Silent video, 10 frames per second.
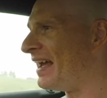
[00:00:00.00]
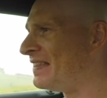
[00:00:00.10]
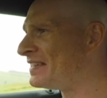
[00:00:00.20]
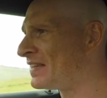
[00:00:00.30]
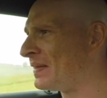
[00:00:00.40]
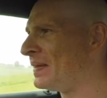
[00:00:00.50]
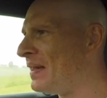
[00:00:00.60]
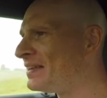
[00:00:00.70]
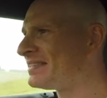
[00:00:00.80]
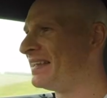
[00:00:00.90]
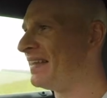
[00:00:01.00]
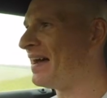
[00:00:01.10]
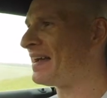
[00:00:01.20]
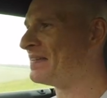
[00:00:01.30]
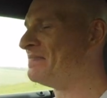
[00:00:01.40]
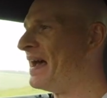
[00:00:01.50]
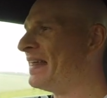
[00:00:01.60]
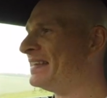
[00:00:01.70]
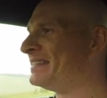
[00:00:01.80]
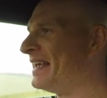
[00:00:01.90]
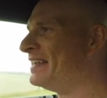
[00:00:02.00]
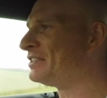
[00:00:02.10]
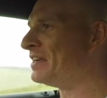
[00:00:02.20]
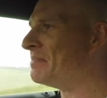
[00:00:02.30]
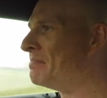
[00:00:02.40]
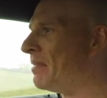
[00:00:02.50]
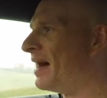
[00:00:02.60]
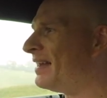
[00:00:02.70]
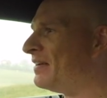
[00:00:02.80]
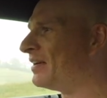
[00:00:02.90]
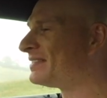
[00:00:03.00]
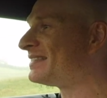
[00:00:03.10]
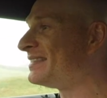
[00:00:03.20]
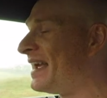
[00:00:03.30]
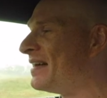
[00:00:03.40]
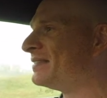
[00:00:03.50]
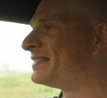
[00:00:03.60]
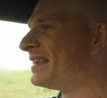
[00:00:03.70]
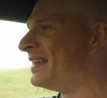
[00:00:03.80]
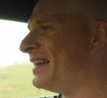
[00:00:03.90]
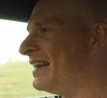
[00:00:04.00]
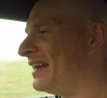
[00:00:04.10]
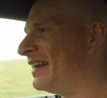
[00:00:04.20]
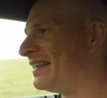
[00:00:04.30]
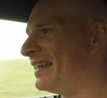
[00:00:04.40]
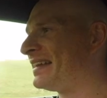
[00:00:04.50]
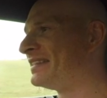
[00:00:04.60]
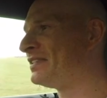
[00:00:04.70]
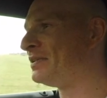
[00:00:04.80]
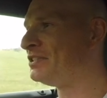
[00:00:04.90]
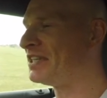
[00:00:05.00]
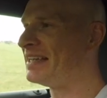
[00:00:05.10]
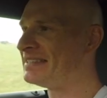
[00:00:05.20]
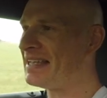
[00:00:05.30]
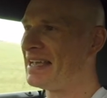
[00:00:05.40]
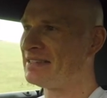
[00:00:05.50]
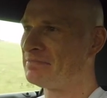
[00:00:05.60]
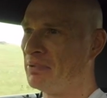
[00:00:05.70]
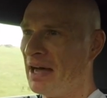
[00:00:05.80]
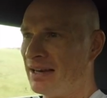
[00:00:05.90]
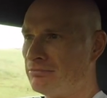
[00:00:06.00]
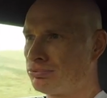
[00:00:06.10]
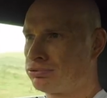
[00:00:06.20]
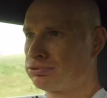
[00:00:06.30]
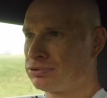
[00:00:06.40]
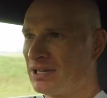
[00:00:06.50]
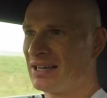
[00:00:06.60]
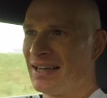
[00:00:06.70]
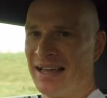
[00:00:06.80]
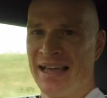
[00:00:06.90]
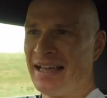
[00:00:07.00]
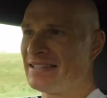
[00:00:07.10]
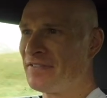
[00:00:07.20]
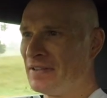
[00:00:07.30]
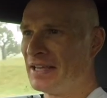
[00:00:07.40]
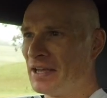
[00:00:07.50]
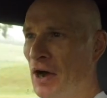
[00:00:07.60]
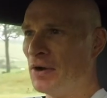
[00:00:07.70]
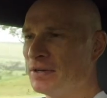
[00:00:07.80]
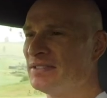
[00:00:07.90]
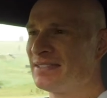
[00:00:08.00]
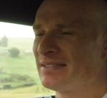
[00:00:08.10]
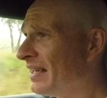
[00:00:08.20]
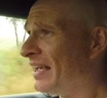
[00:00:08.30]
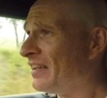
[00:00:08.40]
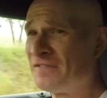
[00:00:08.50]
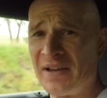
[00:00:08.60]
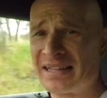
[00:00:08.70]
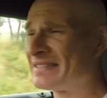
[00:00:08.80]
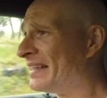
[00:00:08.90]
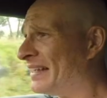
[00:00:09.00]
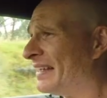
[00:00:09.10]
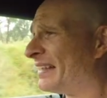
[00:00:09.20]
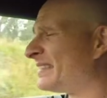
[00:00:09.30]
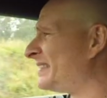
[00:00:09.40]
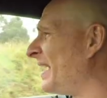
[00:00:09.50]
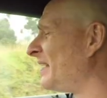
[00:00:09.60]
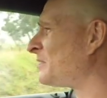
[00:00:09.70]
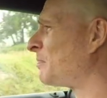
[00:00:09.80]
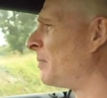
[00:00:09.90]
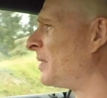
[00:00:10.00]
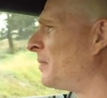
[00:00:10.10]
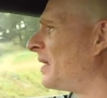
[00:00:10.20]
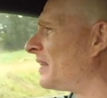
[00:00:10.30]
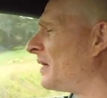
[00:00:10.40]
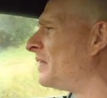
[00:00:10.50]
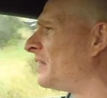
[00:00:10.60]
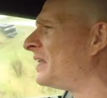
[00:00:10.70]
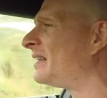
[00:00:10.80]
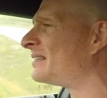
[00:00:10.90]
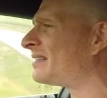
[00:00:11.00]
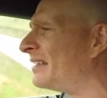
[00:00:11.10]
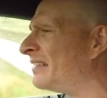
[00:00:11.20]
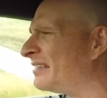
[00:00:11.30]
And there's a lot to like about this engine. It might not sound like a two J Z, but it definitely goes. In fact, the sound is probably one of the only things